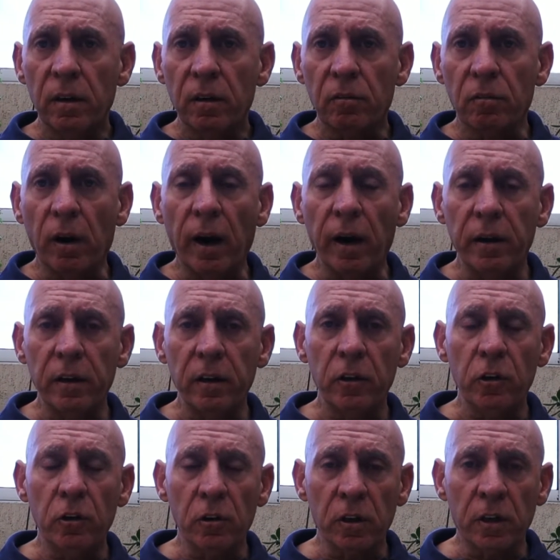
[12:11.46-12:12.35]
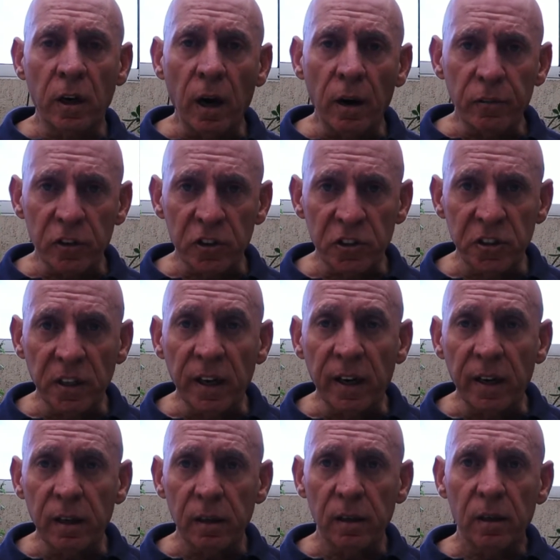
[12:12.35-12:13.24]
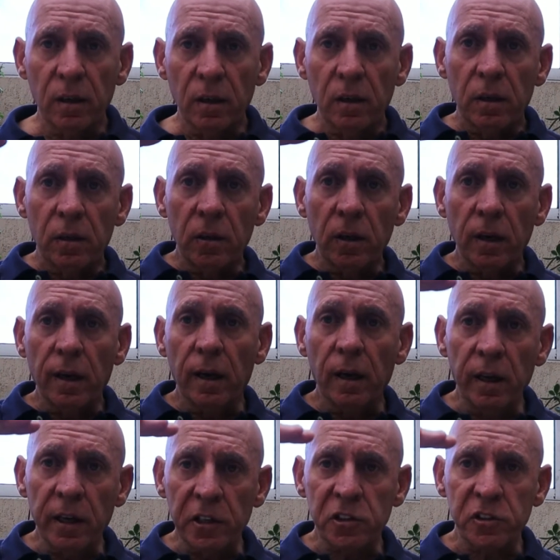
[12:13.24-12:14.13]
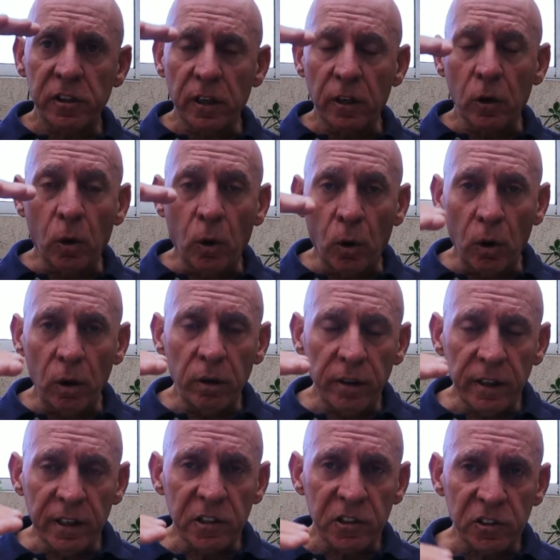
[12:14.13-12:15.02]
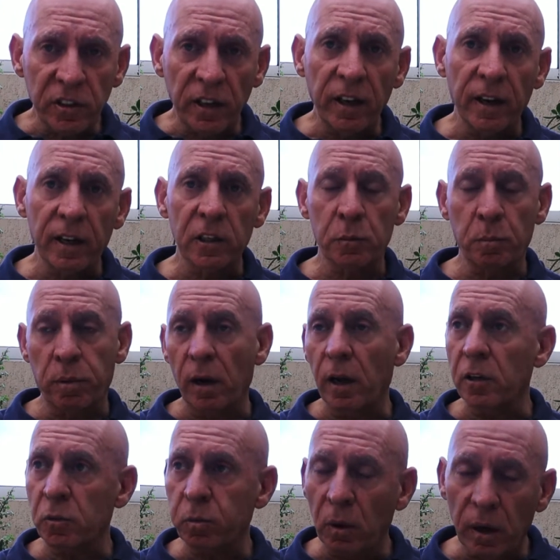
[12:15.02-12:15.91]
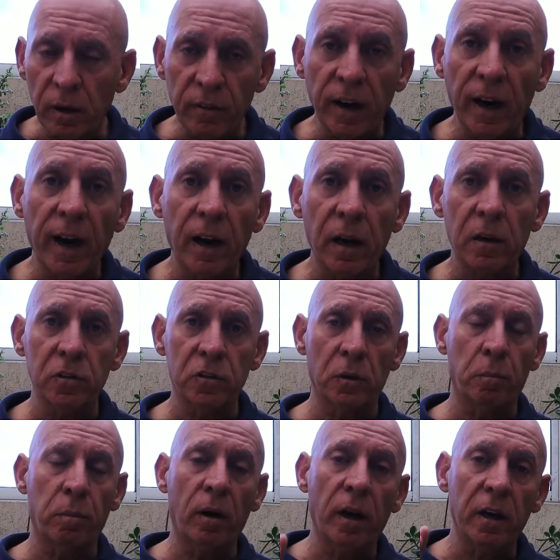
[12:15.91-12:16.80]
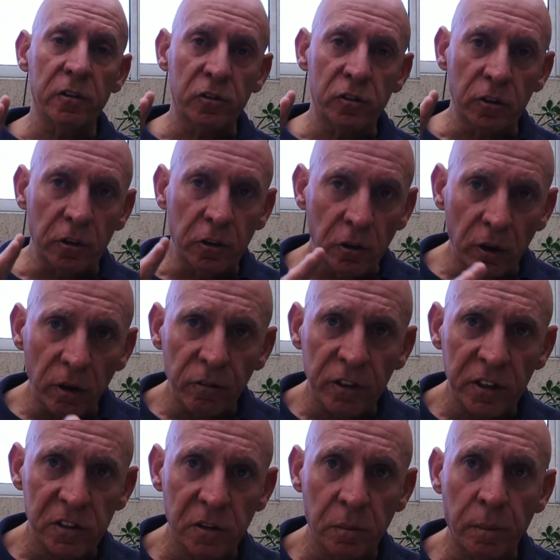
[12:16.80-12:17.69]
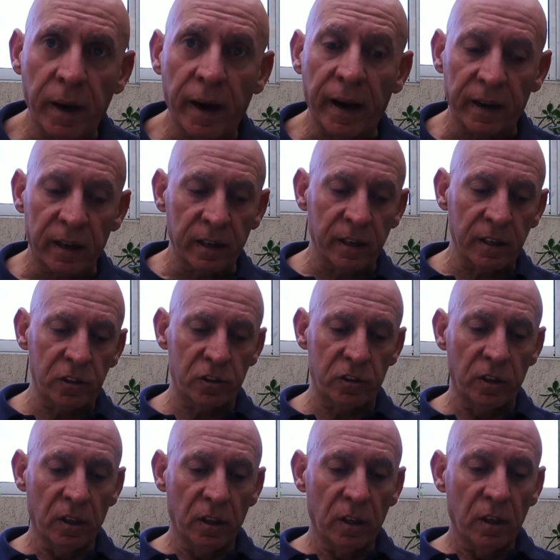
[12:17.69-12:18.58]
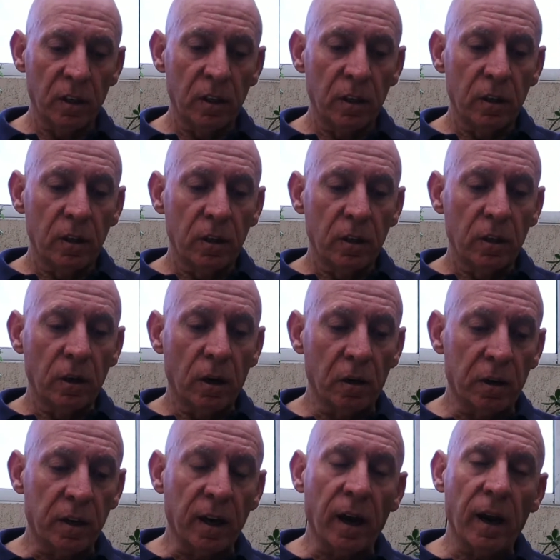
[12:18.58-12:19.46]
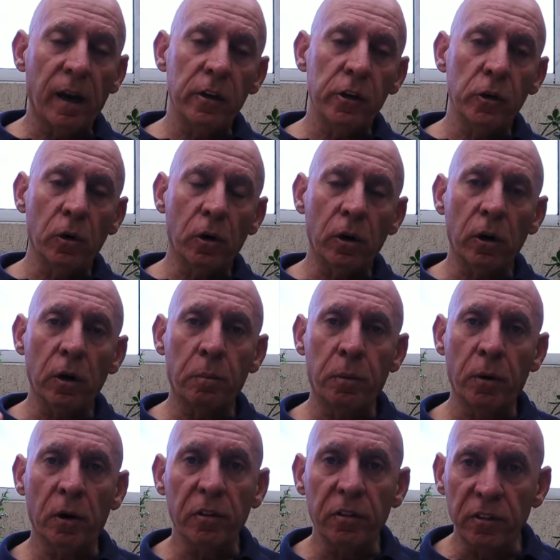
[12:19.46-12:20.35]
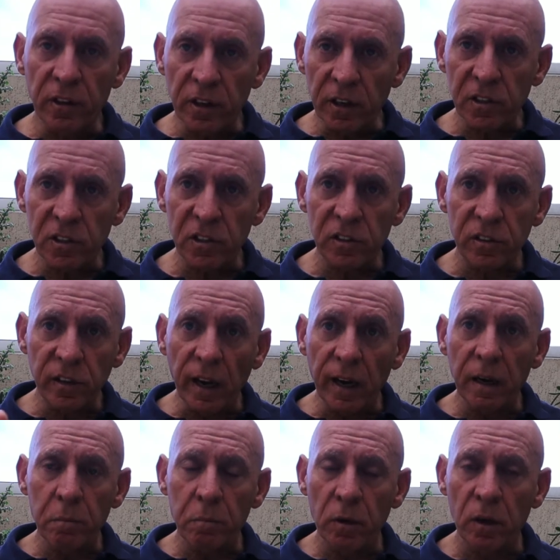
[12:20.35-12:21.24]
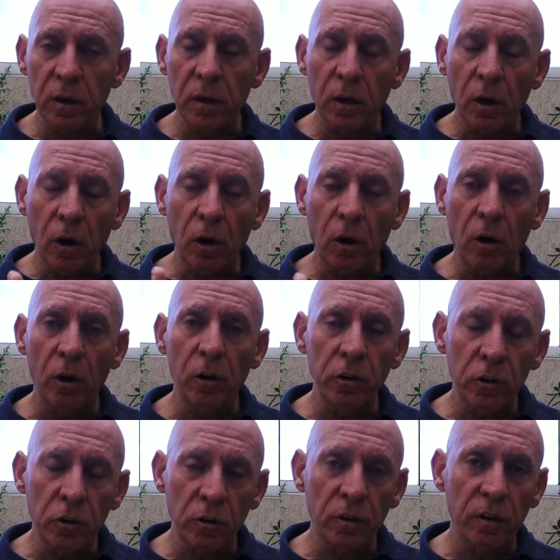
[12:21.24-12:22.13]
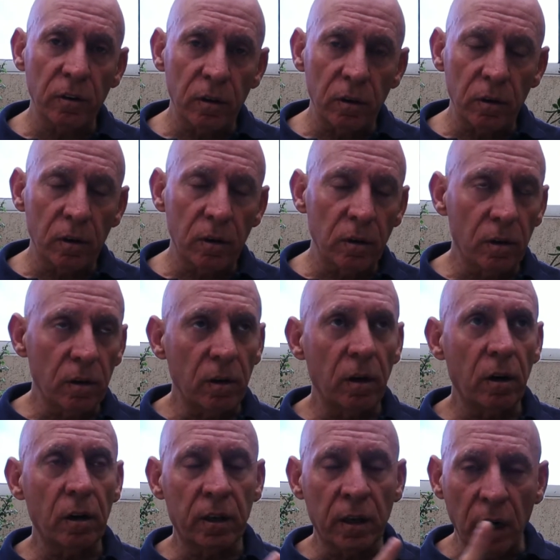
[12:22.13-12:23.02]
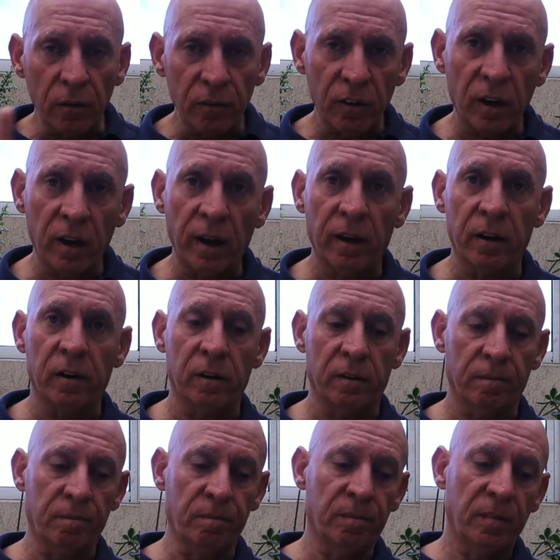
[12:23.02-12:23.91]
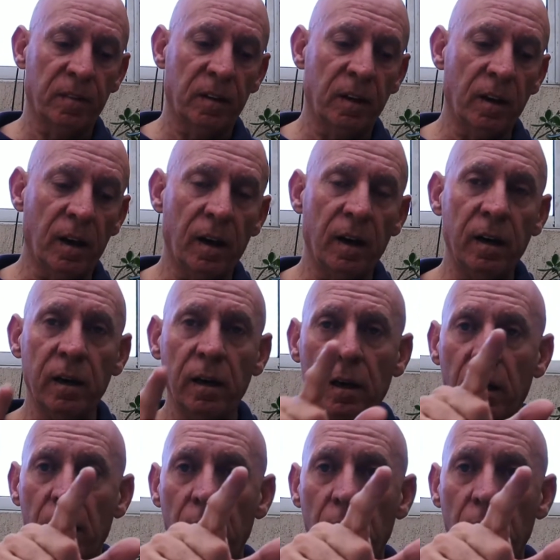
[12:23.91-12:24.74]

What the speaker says: writing your cover sheet, listing all these things, plus whatever else applies to your visa package, okay, you're going to put this statement on your cover letter, okay?